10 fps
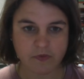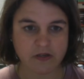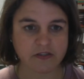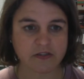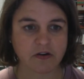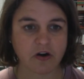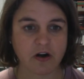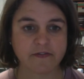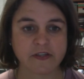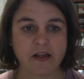
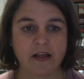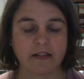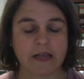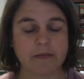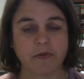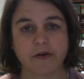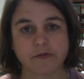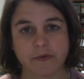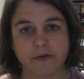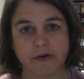scarves. Label
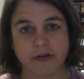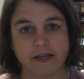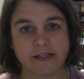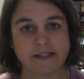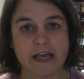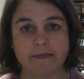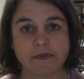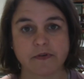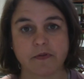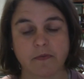those with your kids' names
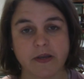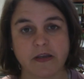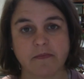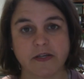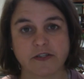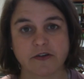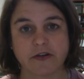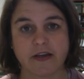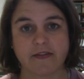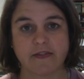so that we can be sure
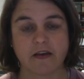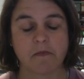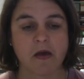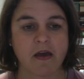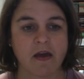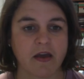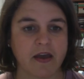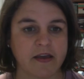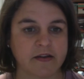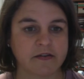to get them
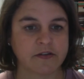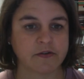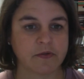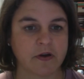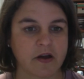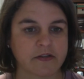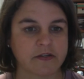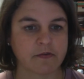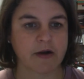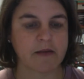into
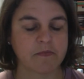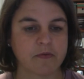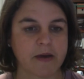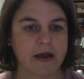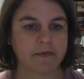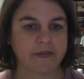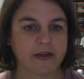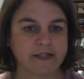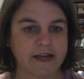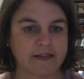the right book bag when
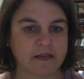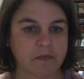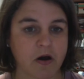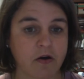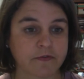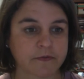they take them off.